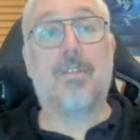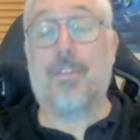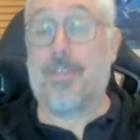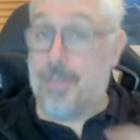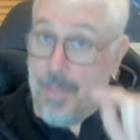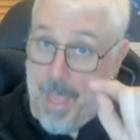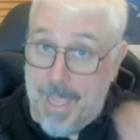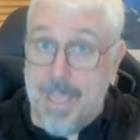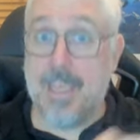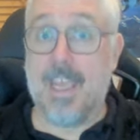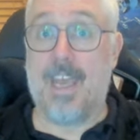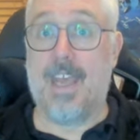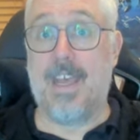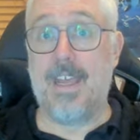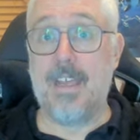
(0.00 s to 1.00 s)
They
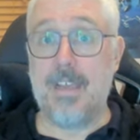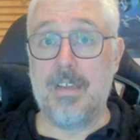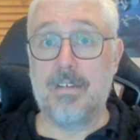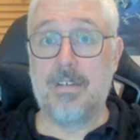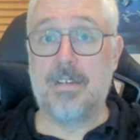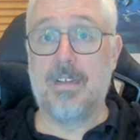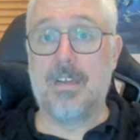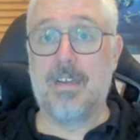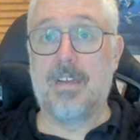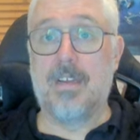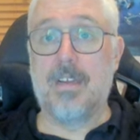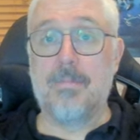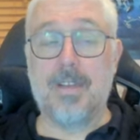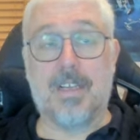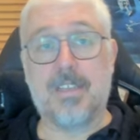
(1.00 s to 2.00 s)
care
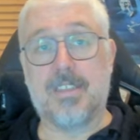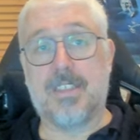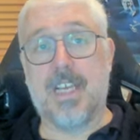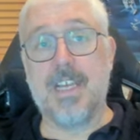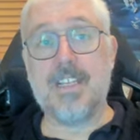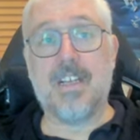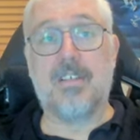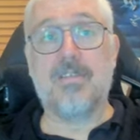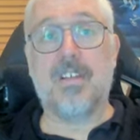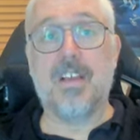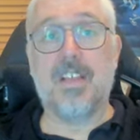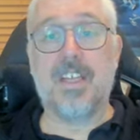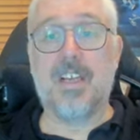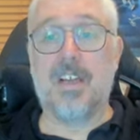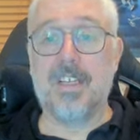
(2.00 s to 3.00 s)
because they don't like
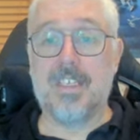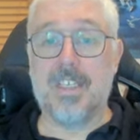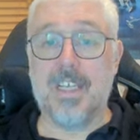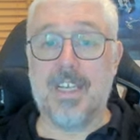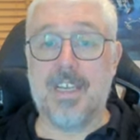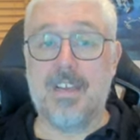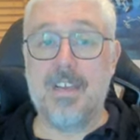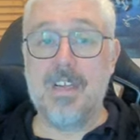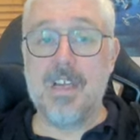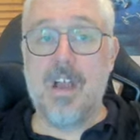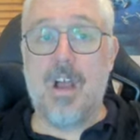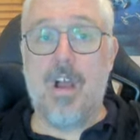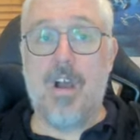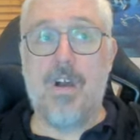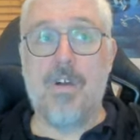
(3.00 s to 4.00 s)
the idea
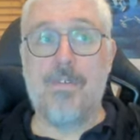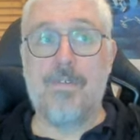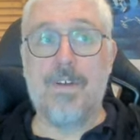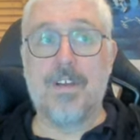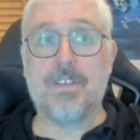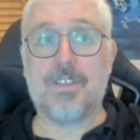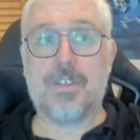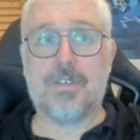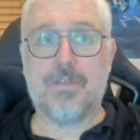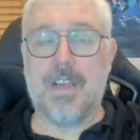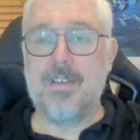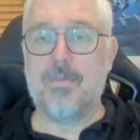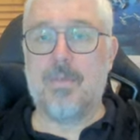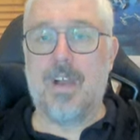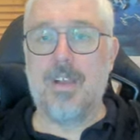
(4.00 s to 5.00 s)
of
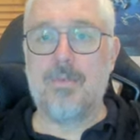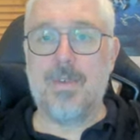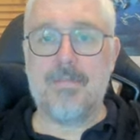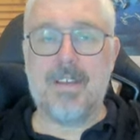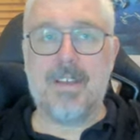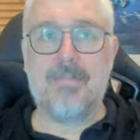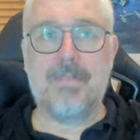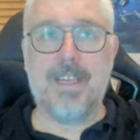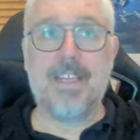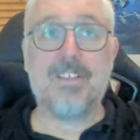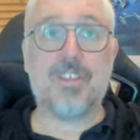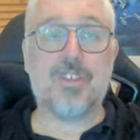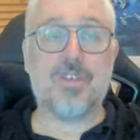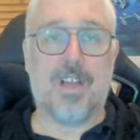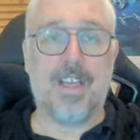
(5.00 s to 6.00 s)
straight white women being
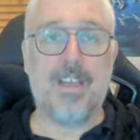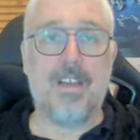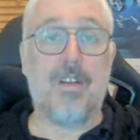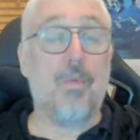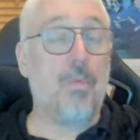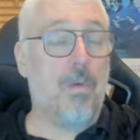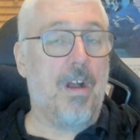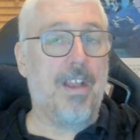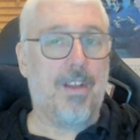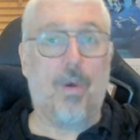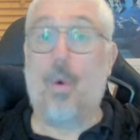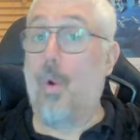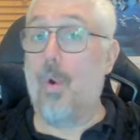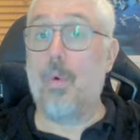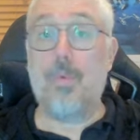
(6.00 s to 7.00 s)
straight white
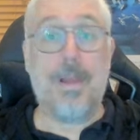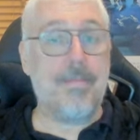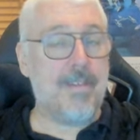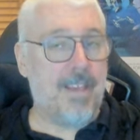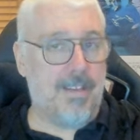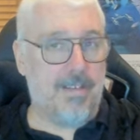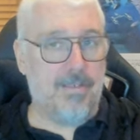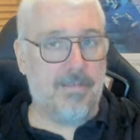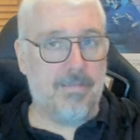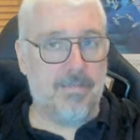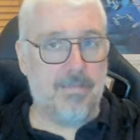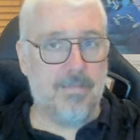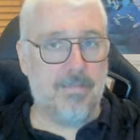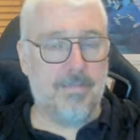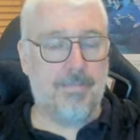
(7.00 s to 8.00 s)
or women.
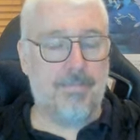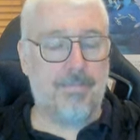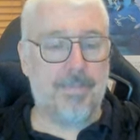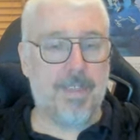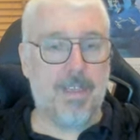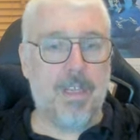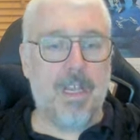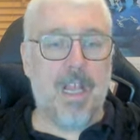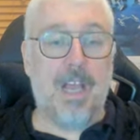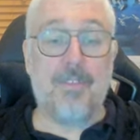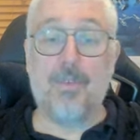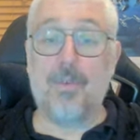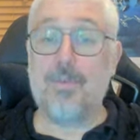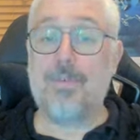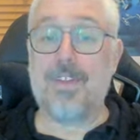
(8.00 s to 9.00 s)
And
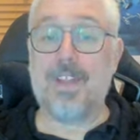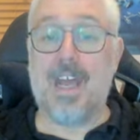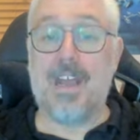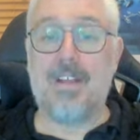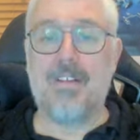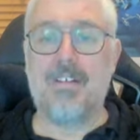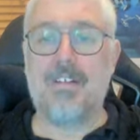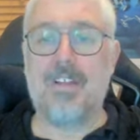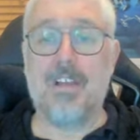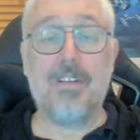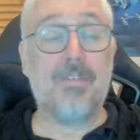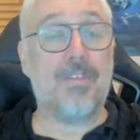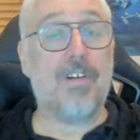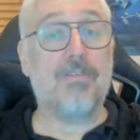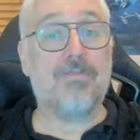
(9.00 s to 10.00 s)
all for that load
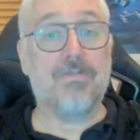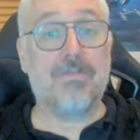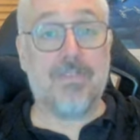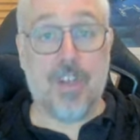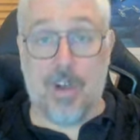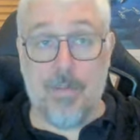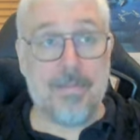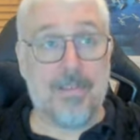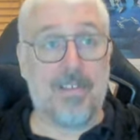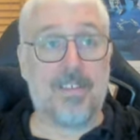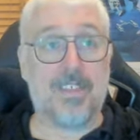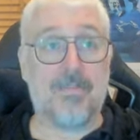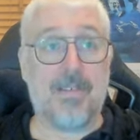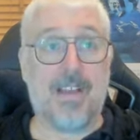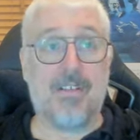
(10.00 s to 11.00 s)
of old cobblers
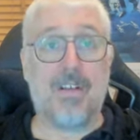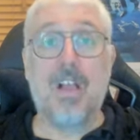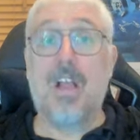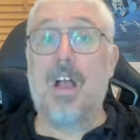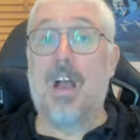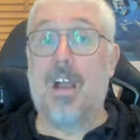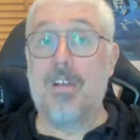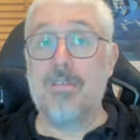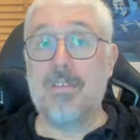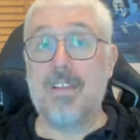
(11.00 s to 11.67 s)
about only